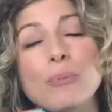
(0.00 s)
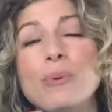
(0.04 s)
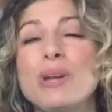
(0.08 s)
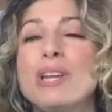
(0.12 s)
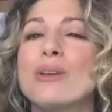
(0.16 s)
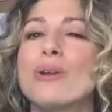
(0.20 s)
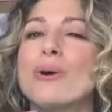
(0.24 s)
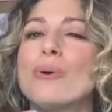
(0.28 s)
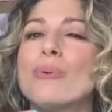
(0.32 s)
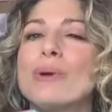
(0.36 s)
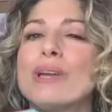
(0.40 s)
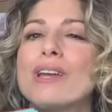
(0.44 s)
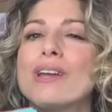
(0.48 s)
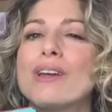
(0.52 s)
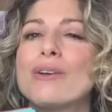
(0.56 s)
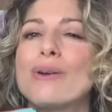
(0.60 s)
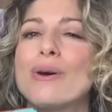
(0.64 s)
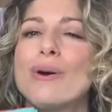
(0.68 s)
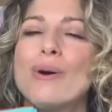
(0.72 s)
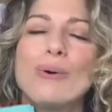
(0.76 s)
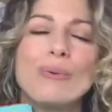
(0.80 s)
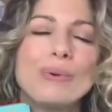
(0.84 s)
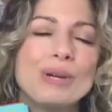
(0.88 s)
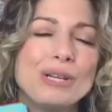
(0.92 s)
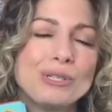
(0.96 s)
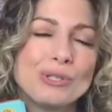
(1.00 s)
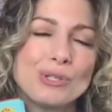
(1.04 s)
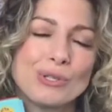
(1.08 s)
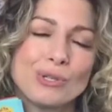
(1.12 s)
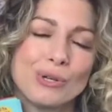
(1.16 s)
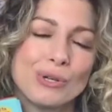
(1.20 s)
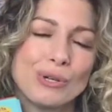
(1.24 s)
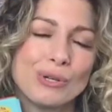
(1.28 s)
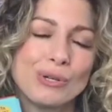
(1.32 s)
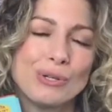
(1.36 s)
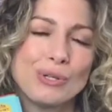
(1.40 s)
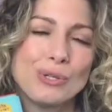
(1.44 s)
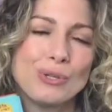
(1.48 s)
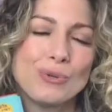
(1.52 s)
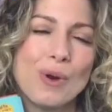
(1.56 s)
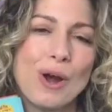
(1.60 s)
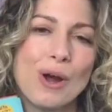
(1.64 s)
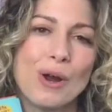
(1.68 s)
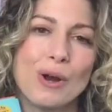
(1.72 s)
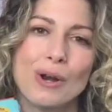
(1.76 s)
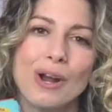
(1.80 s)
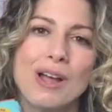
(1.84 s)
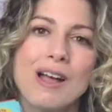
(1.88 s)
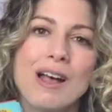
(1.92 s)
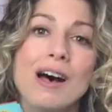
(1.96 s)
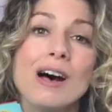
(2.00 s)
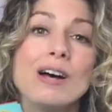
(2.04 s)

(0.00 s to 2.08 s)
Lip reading: we know we can always turn to our